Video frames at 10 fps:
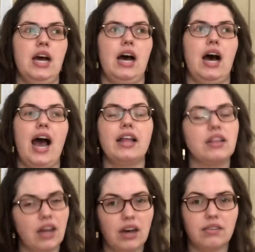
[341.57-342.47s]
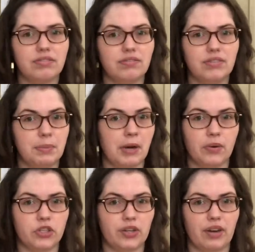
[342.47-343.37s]
I love the
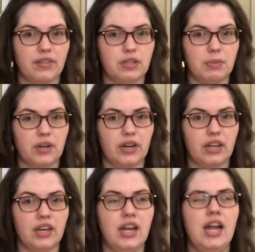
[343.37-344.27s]
poetry of this period.